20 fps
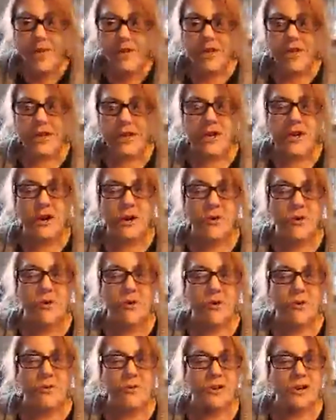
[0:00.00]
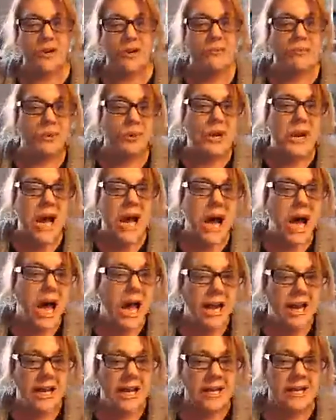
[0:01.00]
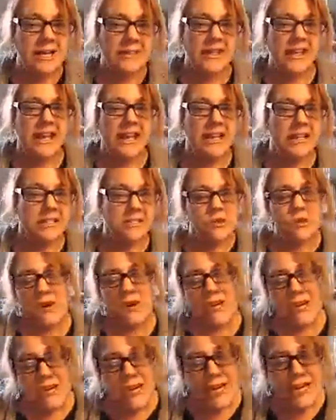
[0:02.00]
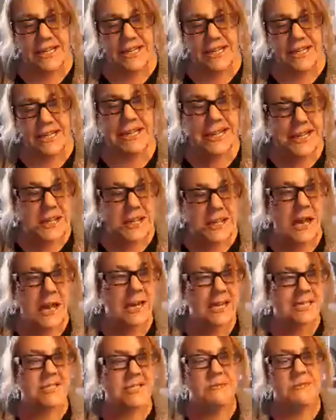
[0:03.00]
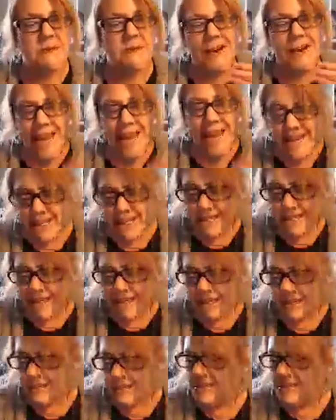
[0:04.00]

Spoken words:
The number 9 at the end of 2019, 9 is about endings.